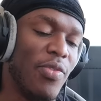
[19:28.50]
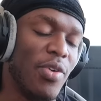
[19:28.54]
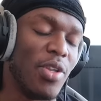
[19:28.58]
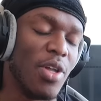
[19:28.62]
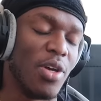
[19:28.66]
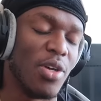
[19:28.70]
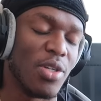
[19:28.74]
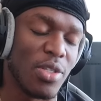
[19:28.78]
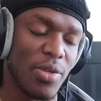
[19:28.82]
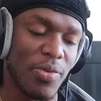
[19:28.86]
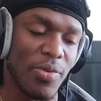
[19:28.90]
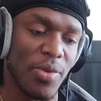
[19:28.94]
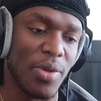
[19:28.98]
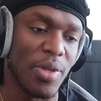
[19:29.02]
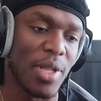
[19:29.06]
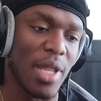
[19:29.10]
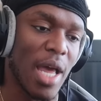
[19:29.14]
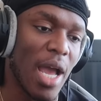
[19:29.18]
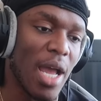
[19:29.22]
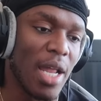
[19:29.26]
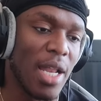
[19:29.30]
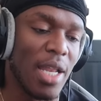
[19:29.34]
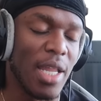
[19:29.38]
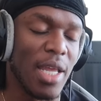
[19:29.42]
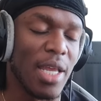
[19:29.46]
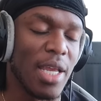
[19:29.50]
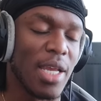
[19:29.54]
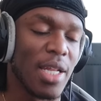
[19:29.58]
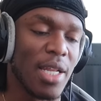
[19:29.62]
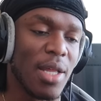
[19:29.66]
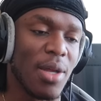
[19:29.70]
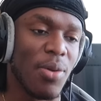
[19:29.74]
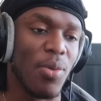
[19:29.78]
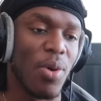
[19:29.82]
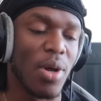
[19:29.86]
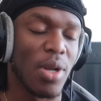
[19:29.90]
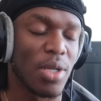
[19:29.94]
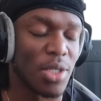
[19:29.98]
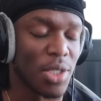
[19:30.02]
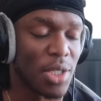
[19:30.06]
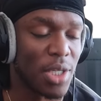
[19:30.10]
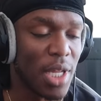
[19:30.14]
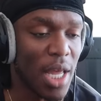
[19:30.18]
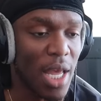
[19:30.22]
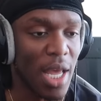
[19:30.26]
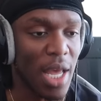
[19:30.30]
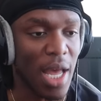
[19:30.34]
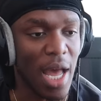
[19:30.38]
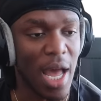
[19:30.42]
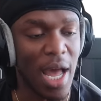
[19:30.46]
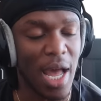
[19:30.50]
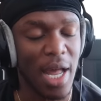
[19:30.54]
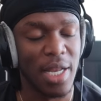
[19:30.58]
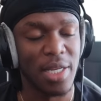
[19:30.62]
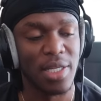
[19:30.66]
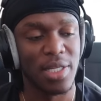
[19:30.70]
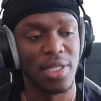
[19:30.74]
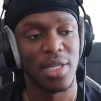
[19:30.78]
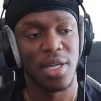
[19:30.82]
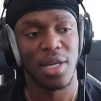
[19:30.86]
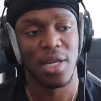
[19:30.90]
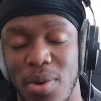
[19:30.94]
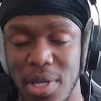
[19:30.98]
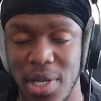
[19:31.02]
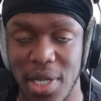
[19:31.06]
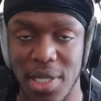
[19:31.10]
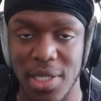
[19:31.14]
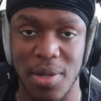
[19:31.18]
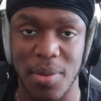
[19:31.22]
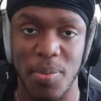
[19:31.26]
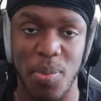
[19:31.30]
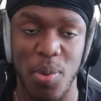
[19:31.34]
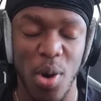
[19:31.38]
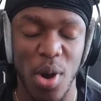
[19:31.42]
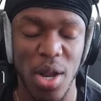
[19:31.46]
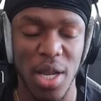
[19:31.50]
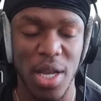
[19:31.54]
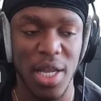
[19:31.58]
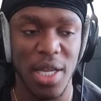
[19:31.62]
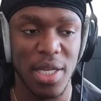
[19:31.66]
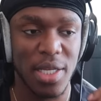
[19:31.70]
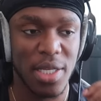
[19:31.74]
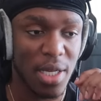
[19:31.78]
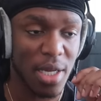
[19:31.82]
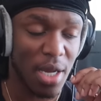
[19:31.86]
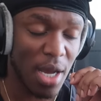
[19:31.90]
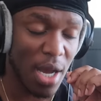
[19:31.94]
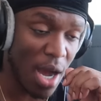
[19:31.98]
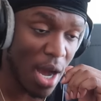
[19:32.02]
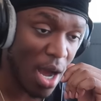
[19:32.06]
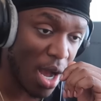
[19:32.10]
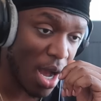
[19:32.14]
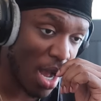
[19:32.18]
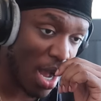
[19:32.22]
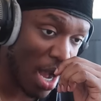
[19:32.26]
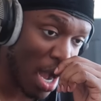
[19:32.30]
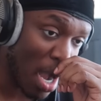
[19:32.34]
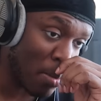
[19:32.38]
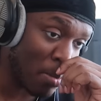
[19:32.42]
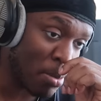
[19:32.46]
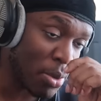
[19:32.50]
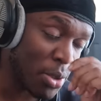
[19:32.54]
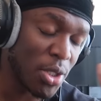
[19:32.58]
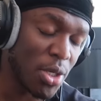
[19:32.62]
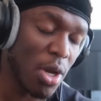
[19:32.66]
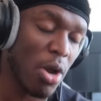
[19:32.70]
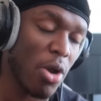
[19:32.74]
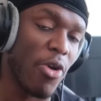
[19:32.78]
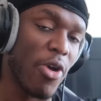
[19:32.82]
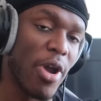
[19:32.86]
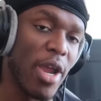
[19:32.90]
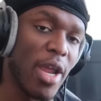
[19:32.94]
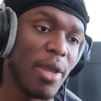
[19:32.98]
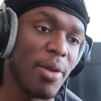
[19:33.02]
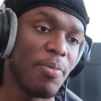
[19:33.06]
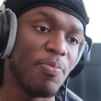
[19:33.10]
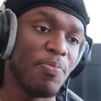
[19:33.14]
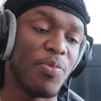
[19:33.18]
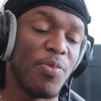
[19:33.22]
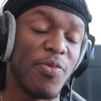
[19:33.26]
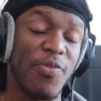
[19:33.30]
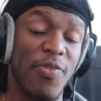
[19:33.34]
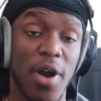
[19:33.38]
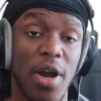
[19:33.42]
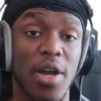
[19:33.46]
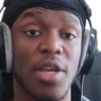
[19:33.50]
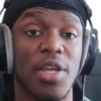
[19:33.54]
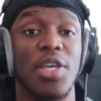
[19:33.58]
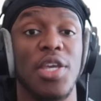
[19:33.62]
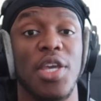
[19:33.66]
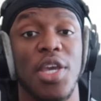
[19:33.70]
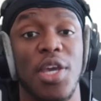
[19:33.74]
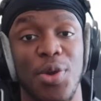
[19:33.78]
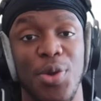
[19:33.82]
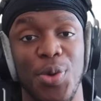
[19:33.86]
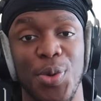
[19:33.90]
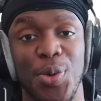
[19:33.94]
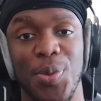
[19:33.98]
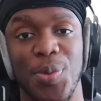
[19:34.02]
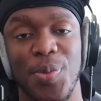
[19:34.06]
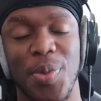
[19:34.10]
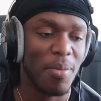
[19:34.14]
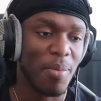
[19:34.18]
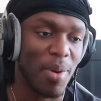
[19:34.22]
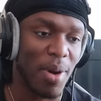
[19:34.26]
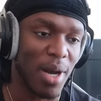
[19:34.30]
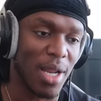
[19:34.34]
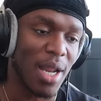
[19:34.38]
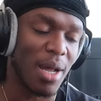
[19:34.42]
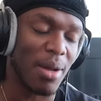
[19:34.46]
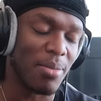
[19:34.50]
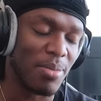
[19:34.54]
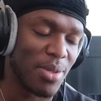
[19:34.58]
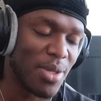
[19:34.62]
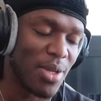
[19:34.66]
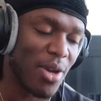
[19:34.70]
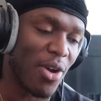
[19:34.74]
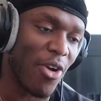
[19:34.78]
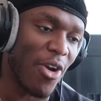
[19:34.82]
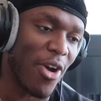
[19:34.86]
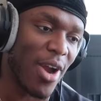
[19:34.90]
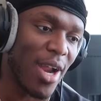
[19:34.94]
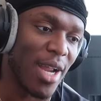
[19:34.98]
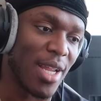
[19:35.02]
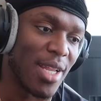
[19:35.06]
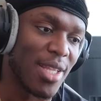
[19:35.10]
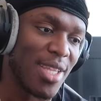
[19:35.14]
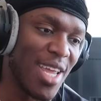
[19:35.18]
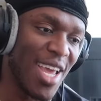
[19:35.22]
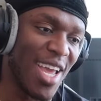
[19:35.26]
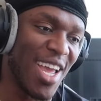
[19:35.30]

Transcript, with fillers: For those of you that illegally watched it and were disappointed, uh, I'm sorry. Fuck you, but I'm sorry.